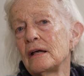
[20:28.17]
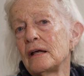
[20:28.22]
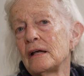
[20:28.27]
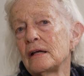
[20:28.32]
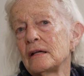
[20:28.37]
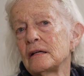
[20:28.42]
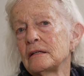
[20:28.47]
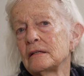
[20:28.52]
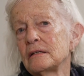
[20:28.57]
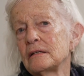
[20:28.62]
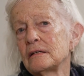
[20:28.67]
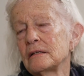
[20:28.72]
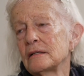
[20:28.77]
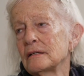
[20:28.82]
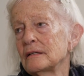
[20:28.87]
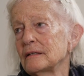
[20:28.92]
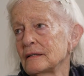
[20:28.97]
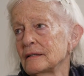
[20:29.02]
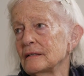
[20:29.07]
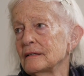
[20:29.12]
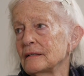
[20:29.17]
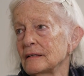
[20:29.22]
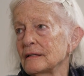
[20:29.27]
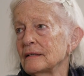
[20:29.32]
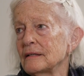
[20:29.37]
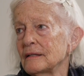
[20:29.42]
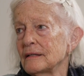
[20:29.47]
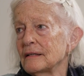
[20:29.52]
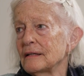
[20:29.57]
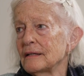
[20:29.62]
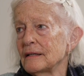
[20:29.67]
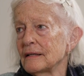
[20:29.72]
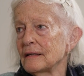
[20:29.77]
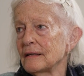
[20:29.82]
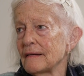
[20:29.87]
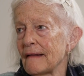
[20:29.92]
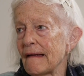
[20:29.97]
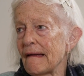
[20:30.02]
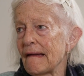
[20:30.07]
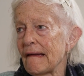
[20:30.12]
Yeah. Yeah.
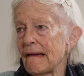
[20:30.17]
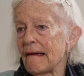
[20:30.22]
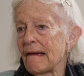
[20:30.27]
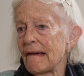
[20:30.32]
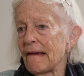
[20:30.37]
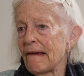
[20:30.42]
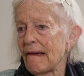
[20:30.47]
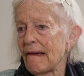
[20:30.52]
But to get